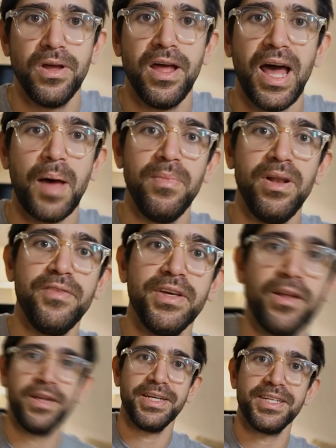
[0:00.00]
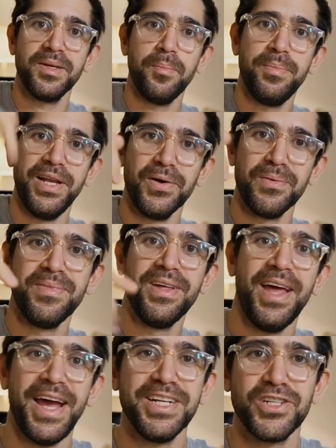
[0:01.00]
I'm leaving a link below.
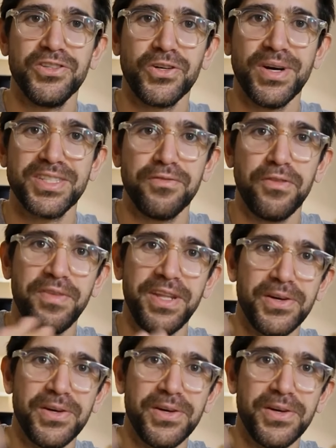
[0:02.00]
Enjoy the rest of the video.